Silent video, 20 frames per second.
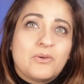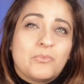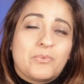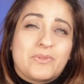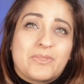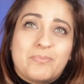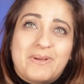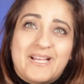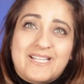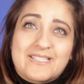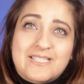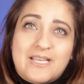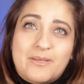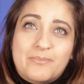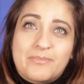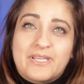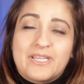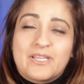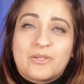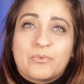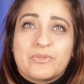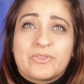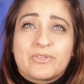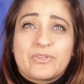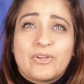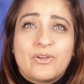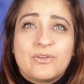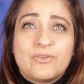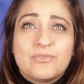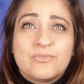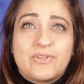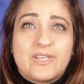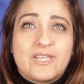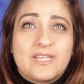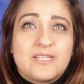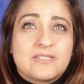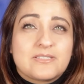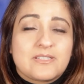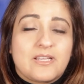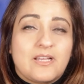with the pandemic, with
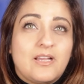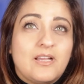COVID,